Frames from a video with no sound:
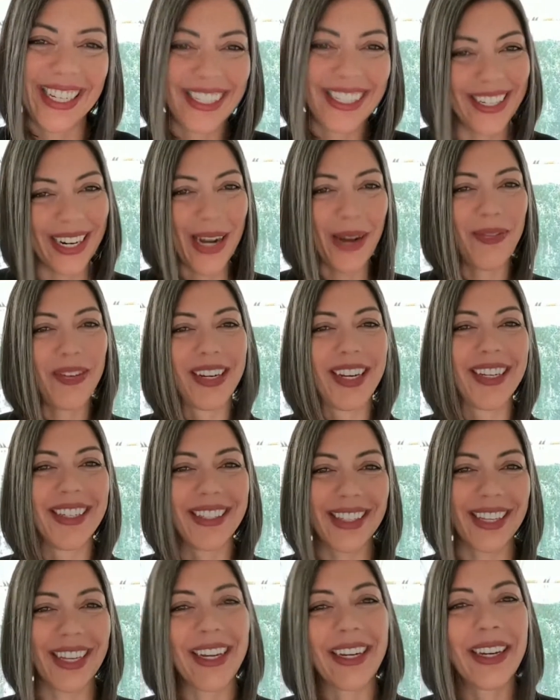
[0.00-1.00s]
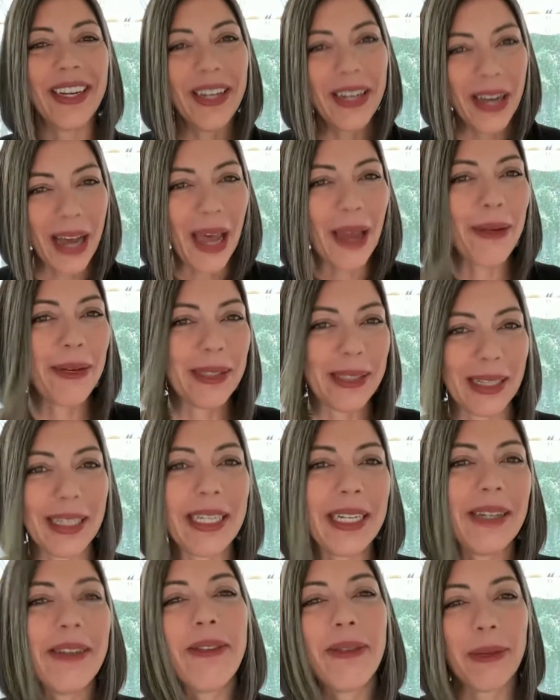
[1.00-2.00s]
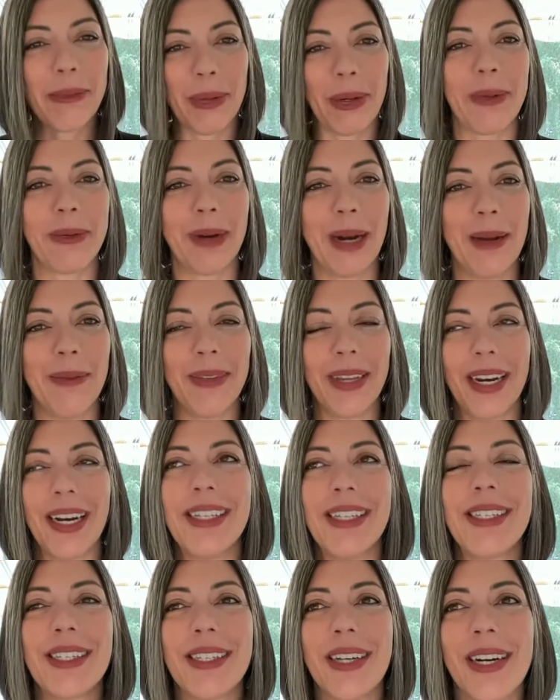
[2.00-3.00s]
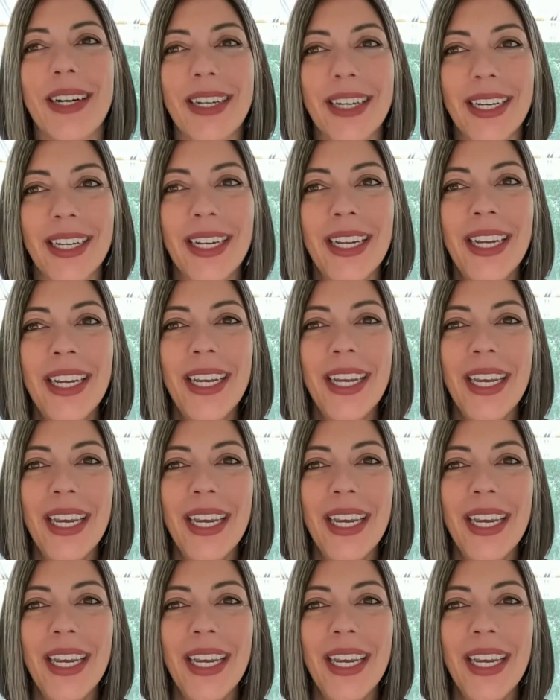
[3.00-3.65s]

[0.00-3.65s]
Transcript: that job because like I was lead of the program that I started.